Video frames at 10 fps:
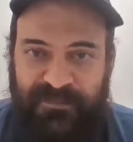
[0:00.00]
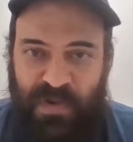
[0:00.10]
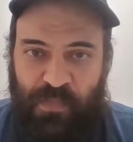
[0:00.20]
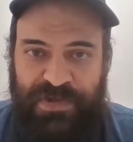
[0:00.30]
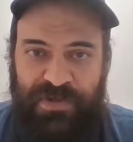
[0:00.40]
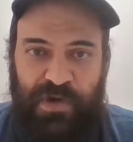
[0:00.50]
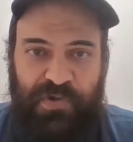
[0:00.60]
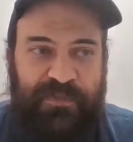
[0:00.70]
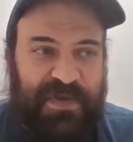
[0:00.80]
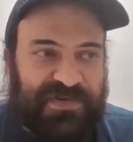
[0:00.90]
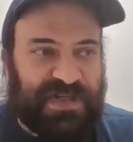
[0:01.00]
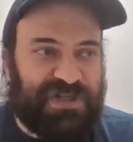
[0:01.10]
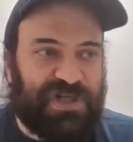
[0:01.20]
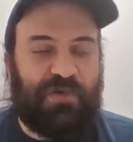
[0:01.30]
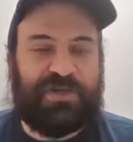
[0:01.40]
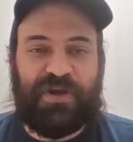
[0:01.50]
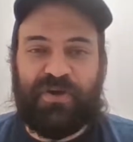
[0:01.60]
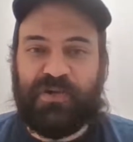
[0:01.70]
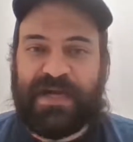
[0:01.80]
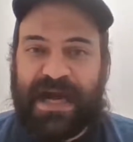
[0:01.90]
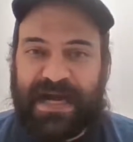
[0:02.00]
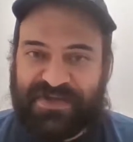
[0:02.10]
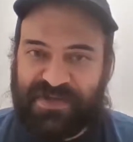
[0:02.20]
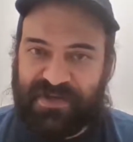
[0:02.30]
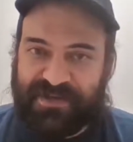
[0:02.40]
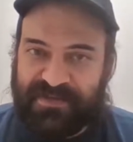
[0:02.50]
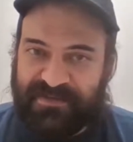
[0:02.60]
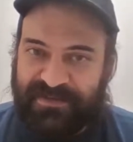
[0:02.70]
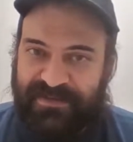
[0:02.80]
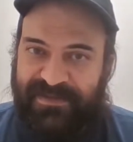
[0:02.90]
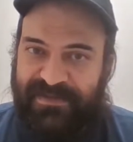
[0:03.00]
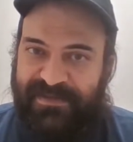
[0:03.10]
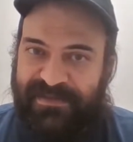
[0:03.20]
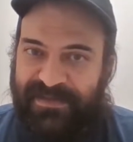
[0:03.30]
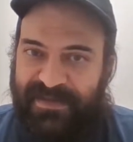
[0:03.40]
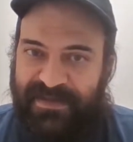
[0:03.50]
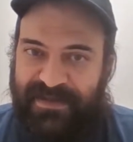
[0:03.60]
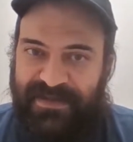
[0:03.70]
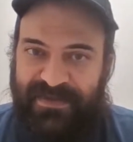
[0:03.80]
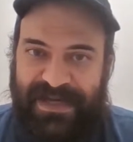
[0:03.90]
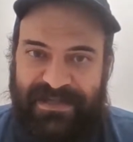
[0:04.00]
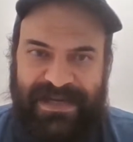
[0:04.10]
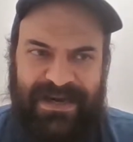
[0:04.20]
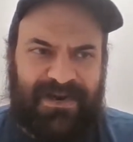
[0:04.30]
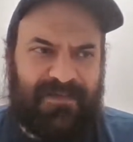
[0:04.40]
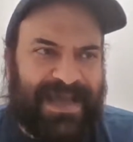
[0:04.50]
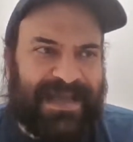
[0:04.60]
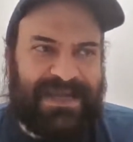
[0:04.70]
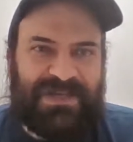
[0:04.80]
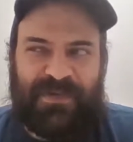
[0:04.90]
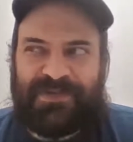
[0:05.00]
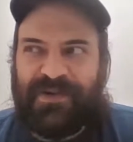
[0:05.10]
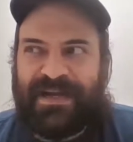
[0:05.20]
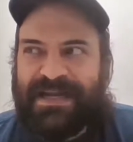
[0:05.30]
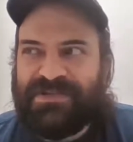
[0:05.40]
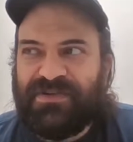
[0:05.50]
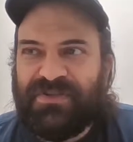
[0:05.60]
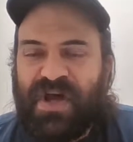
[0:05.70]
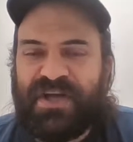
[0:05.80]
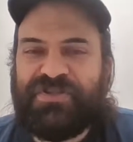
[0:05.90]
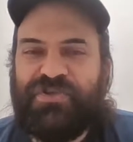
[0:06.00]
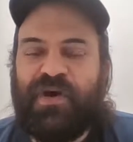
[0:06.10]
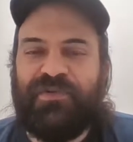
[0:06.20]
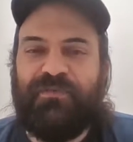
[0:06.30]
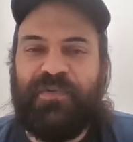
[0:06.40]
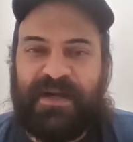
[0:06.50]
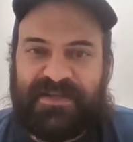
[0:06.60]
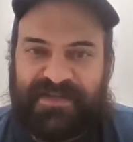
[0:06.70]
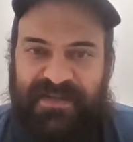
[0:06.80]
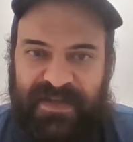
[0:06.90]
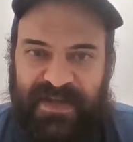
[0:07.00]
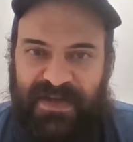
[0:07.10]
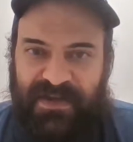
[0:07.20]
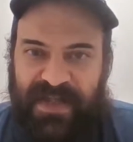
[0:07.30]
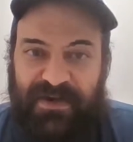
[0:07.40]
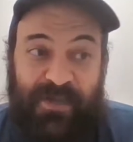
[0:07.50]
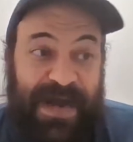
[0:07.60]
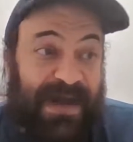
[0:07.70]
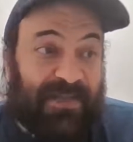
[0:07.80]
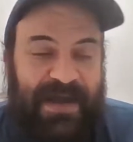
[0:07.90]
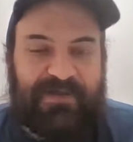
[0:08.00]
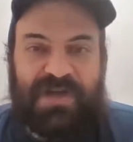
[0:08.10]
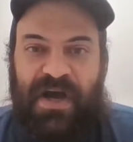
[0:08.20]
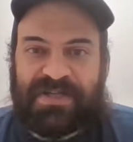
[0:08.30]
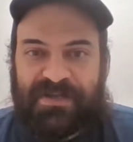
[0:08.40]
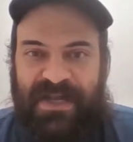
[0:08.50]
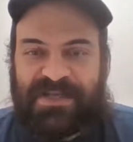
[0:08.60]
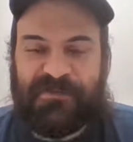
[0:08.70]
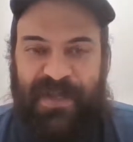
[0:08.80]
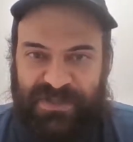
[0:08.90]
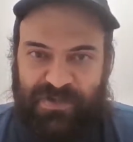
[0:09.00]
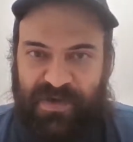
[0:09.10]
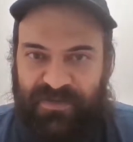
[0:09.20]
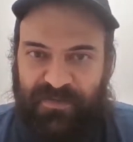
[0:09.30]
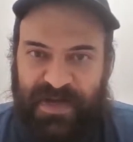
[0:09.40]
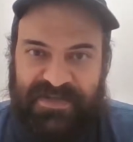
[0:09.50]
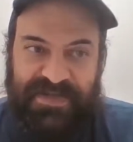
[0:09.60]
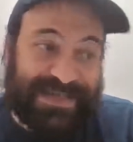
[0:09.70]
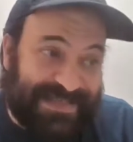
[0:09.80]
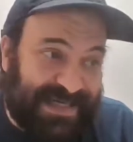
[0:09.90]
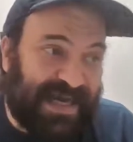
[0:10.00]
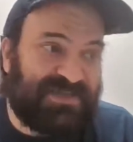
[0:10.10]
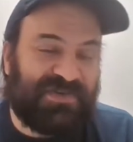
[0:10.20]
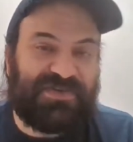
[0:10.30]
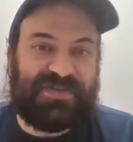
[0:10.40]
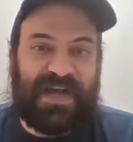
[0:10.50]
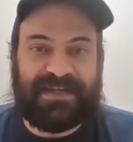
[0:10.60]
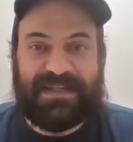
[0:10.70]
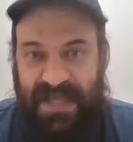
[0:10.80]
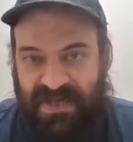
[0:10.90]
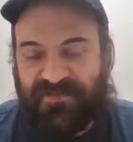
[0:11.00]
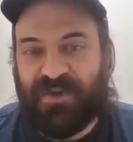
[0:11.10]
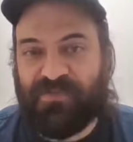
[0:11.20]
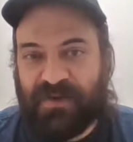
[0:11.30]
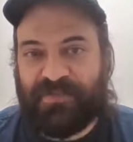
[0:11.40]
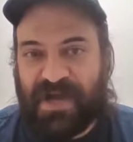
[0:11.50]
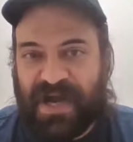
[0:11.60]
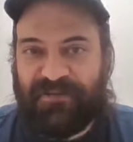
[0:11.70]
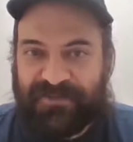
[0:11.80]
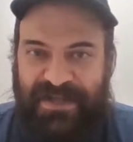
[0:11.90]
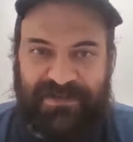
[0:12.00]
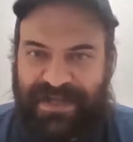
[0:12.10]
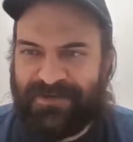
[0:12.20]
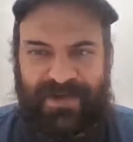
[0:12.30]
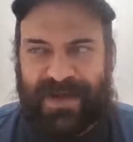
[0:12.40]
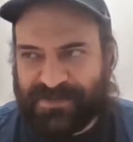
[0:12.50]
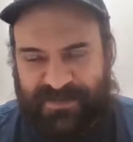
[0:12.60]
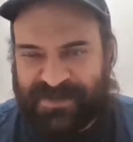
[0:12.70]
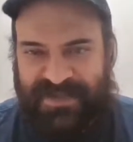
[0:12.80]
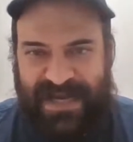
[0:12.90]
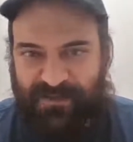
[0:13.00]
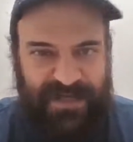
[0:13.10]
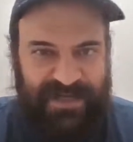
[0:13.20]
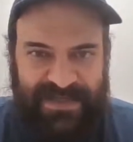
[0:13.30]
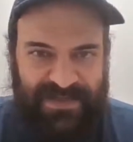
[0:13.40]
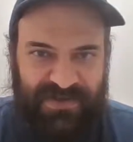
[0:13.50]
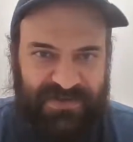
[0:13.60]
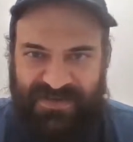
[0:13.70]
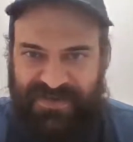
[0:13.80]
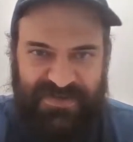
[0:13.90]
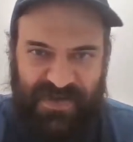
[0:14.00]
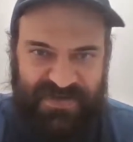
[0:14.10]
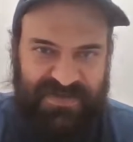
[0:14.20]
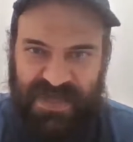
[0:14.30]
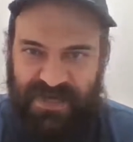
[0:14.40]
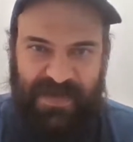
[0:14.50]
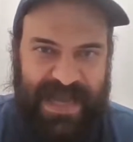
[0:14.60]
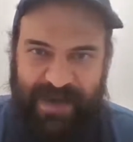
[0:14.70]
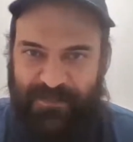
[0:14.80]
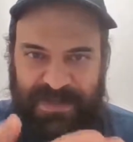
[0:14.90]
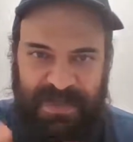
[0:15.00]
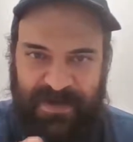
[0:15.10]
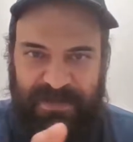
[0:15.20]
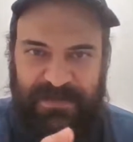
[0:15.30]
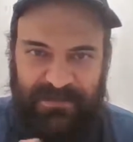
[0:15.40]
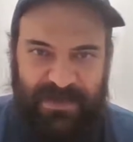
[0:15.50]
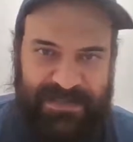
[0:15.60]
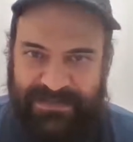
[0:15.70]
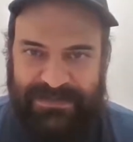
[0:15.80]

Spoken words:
When you go to a music show, when you go to a concert, you're not like, oh man, I just went to a concert and lost $200. You're like, wow, that was awesome, and I spent $200, unless the concert sucked, and then you feel ripped off, and then you're like, well, that was a mistake. What did I do? Does this artist suck? What happened here, right?